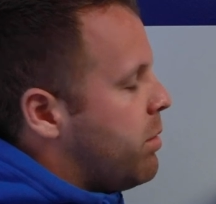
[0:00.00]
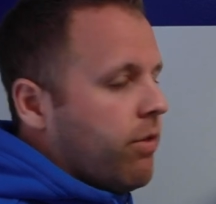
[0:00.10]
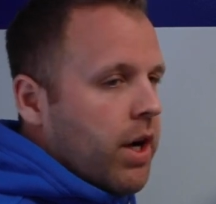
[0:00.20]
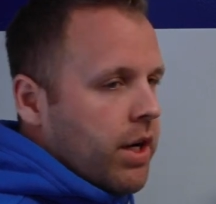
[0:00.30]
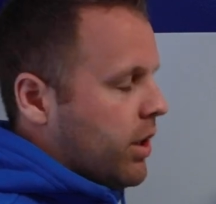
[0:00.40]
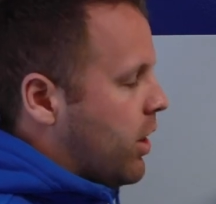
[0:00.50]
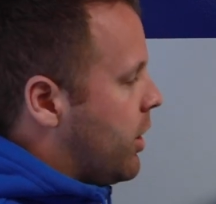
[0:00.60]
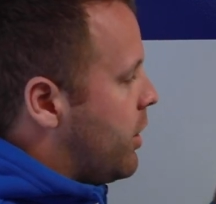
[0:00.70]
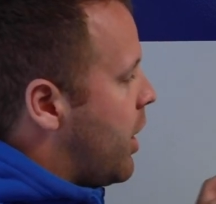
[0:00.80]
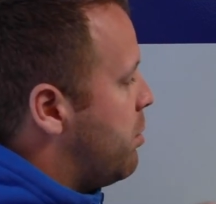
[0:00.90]
providing
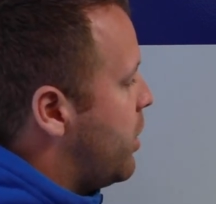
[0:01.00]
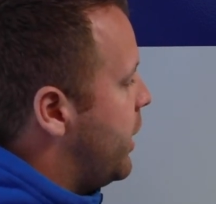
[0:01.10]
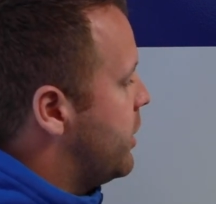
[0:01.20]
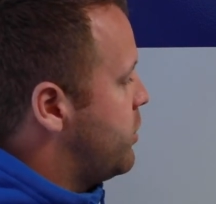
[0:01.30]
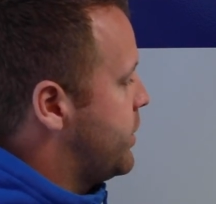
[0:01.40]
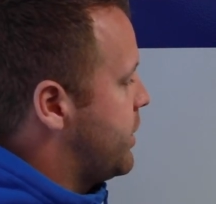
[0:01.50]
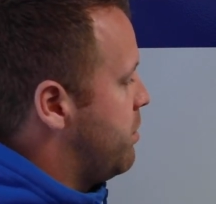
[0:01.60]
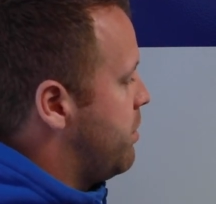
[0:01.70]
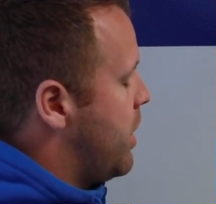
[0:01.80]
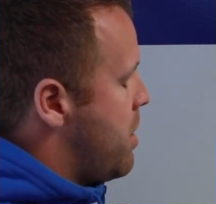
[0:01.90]
our players with
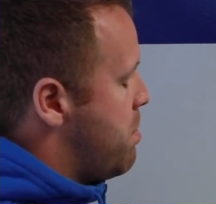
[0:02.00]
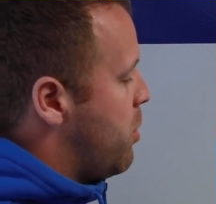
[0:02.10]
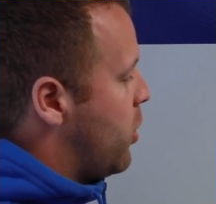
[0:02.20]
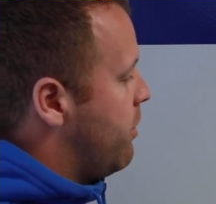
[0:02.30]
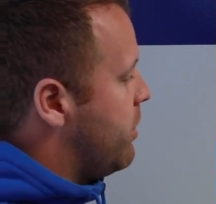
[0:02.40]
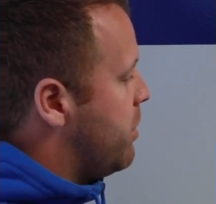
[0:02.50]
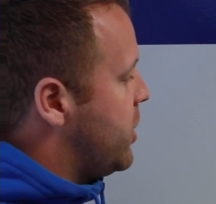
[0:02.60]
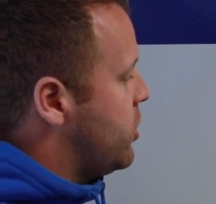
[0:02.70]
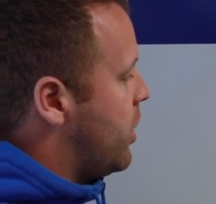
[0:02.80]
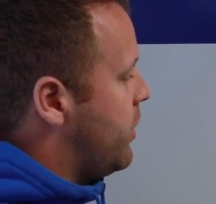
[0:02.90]
some more
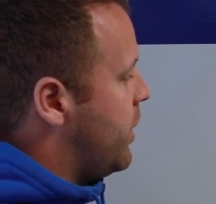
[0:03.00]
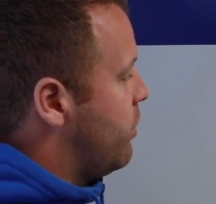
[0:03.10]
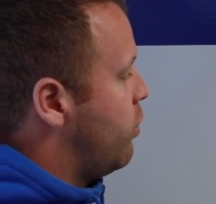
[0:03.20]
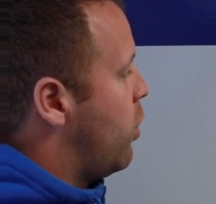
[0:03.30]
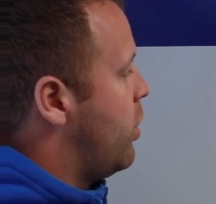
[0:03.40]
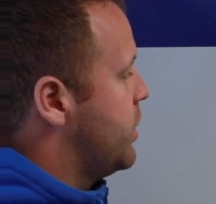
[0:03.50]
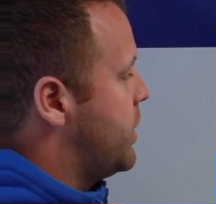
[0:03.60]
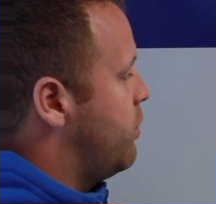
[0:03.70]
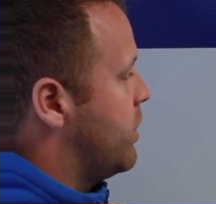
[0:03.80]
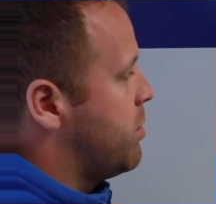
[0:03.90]
information on their roles
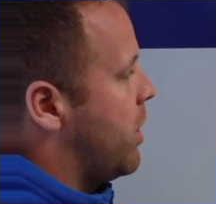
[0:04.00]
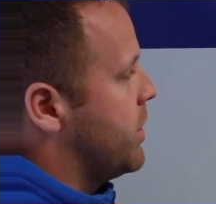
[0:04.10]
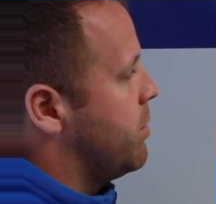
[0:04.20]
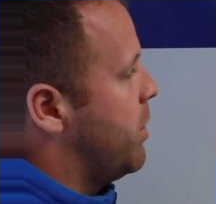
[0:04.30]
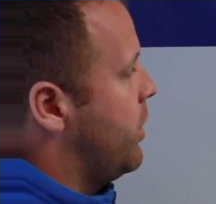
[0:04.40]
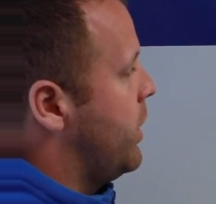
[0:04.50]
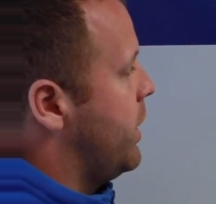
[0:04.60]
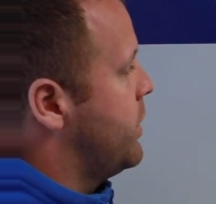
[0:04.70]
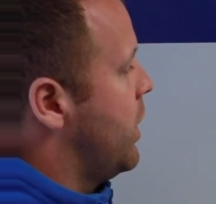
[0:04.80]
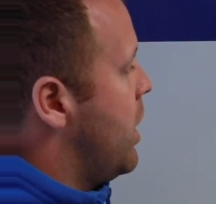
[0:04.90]
and
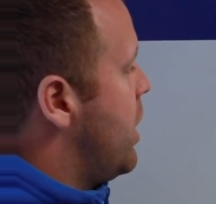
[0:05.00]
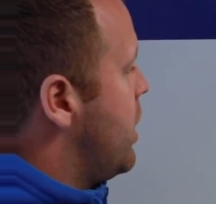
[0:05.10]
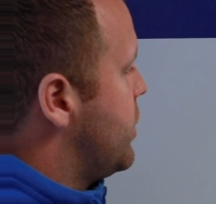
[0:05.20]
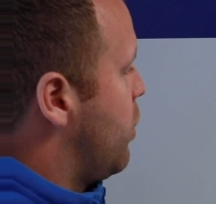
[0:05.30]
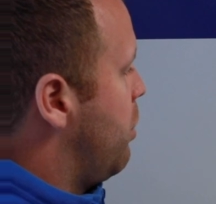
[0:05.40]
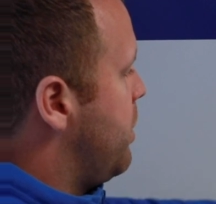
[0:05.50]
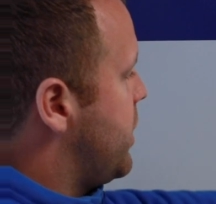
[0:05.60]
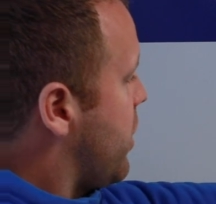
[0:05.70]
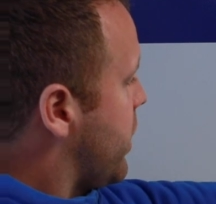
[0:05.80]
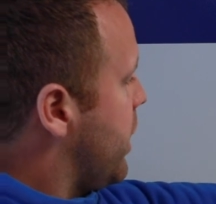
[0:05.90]
responsibilities. So we'll be
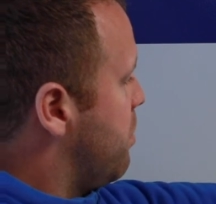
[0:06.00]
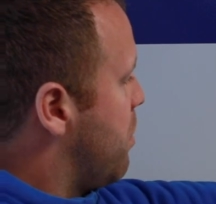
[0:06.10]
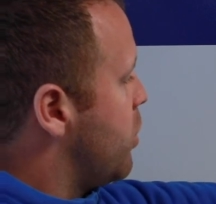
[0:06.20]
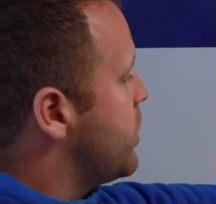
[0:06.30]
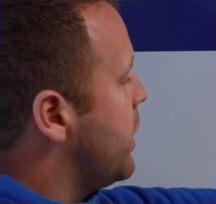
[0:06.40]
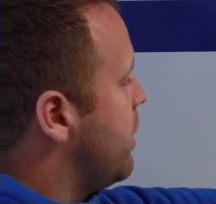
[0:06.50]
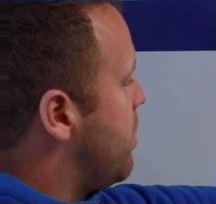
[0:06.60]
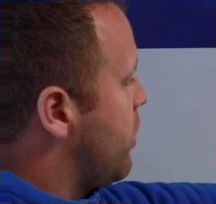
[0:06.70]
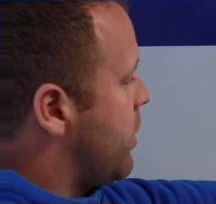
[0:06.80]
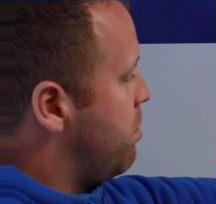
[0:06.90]
talking mostly
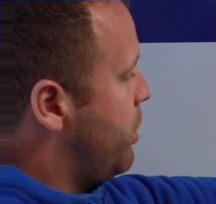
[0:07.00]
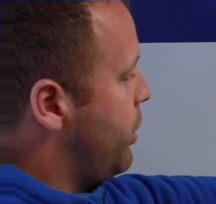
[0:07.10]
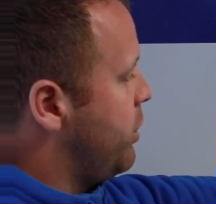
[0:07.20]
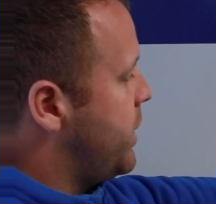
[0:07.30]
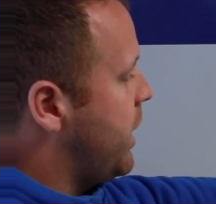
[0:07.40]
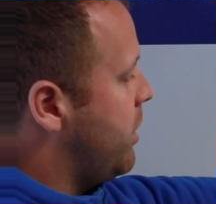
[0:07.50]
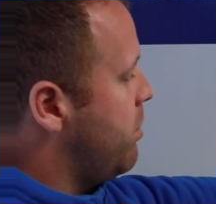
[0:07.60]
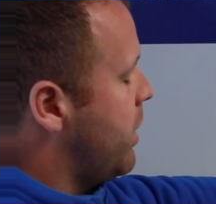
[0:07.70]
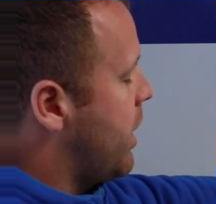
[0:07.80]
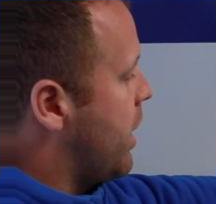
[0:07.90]
about the blue
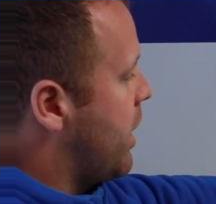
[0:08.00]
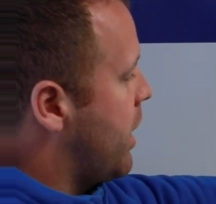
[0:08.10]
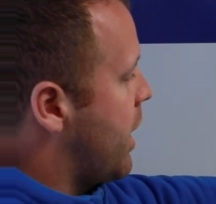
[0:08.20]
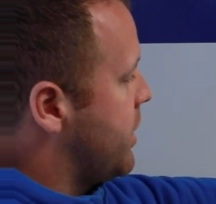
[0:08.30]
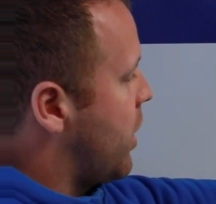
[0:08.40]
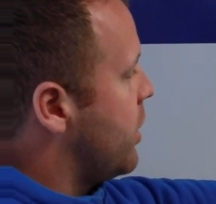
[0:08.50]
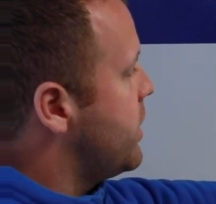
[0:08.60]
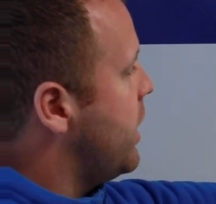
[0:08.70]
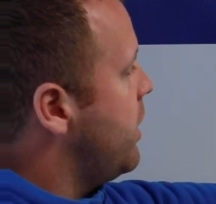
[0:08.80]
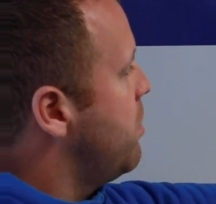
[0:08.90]
team as our
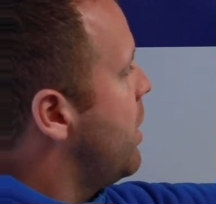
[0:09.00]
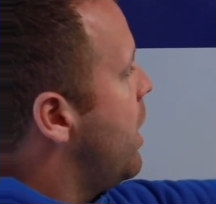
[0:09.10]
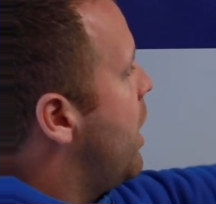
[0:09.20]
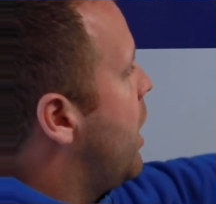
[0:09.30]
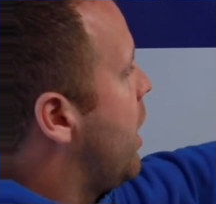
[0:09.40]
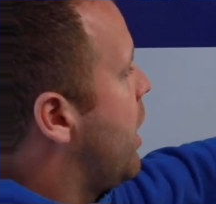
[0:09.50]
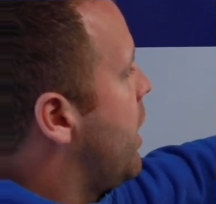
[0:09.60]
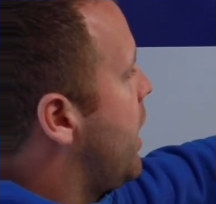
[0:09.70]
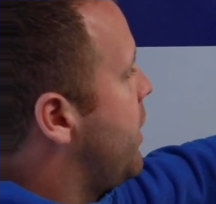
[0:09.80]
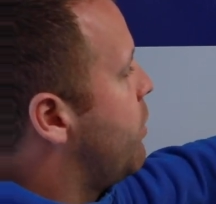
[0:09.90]
team
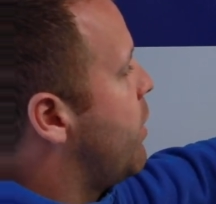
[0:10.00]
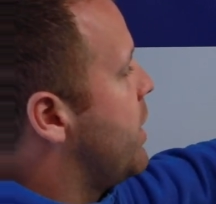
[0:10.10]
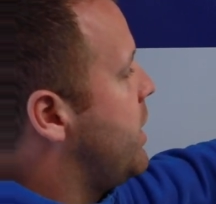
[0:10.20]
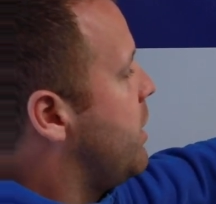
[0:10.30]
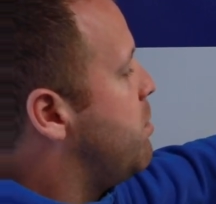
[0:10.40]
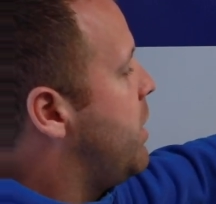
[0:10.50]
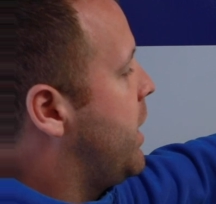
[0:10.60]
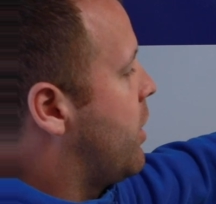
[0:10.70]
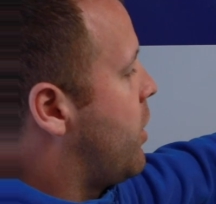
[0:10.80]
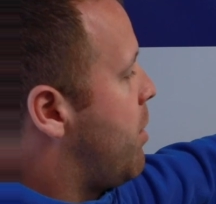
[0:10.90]
and the red team
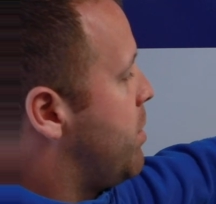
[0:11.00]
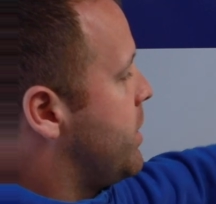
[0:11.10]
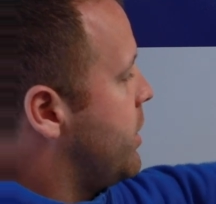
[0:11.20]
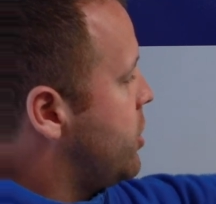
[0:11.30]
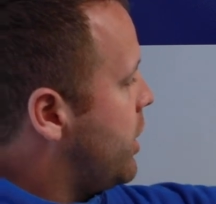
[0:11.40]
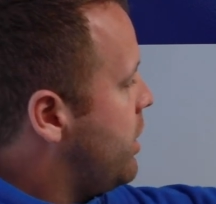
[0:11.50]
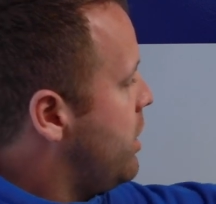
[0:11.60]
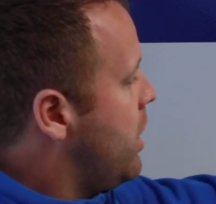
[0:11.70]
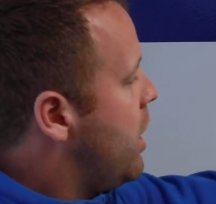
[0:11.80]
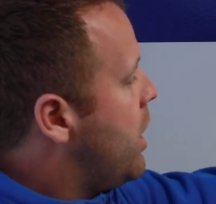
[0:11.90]
being our
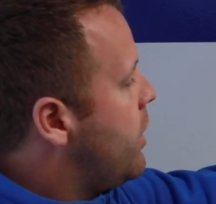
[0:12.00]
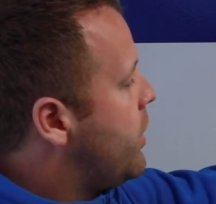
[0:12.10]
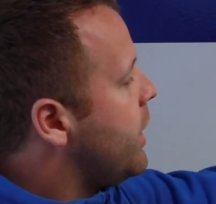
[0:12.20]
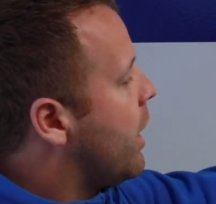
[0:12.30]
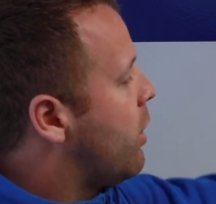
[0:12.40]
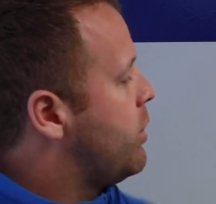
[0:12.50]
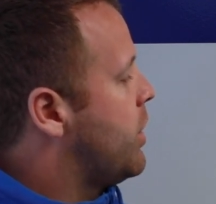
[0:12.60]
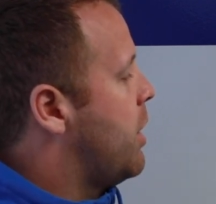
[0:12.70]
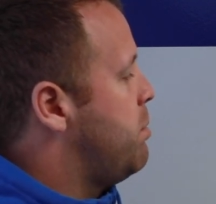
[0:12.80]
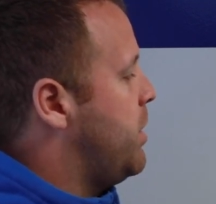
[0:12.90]
opposition, the yellow
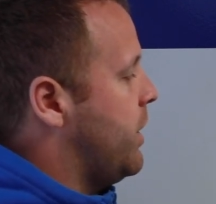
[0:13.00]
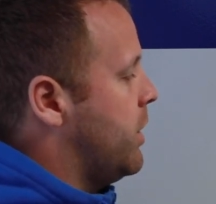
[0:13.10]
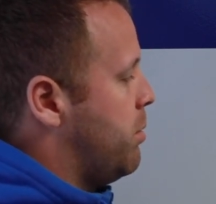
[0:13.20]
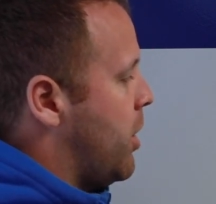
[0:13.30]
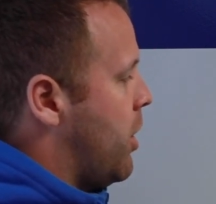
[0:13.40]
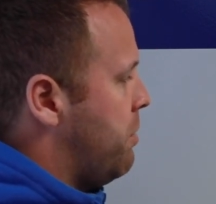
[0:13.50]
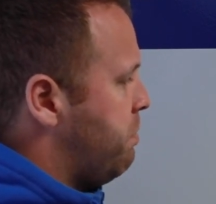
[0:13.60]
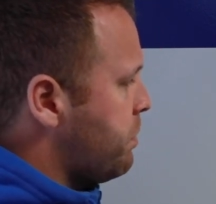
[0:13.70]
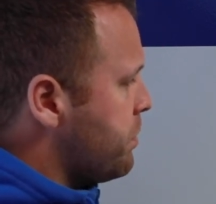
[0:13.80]
dot being the ball.